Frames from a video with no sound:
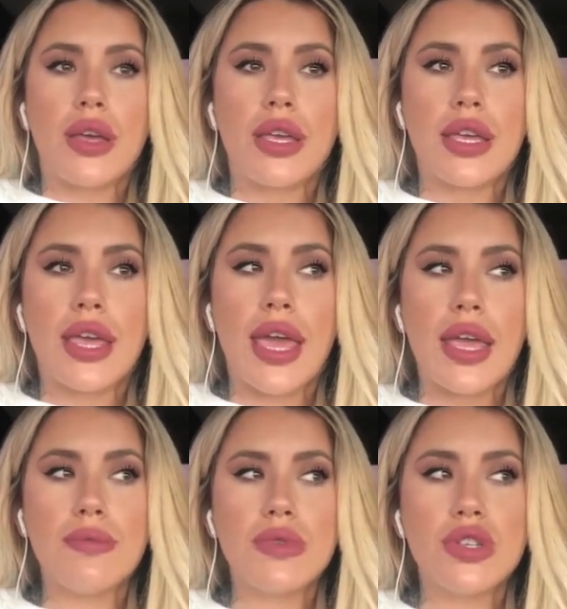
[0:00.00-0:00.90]
He
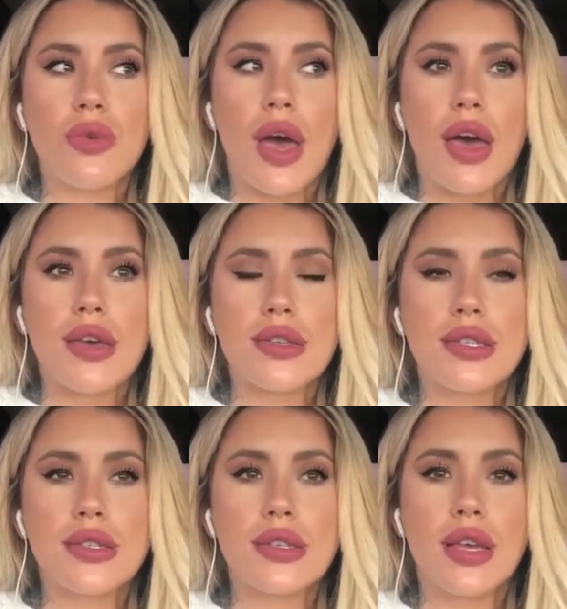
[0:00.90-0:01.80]
came to
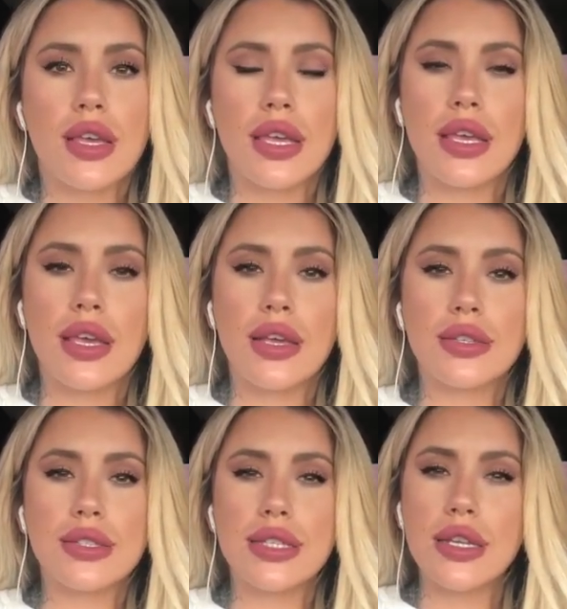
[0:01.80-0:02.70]
us. He
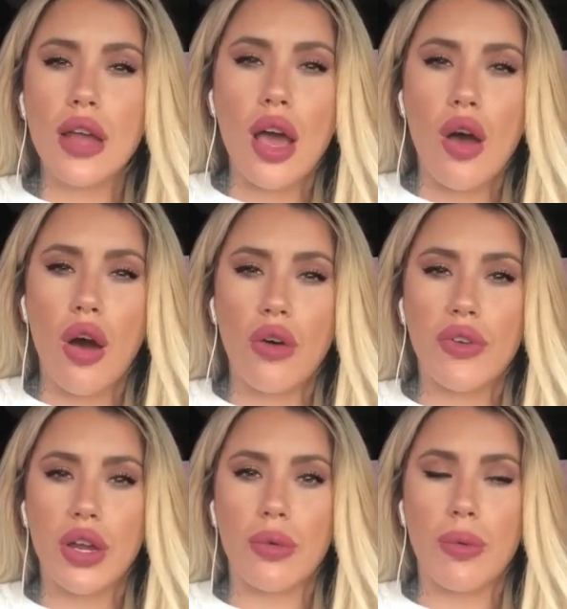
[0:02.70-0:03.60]
did not haul very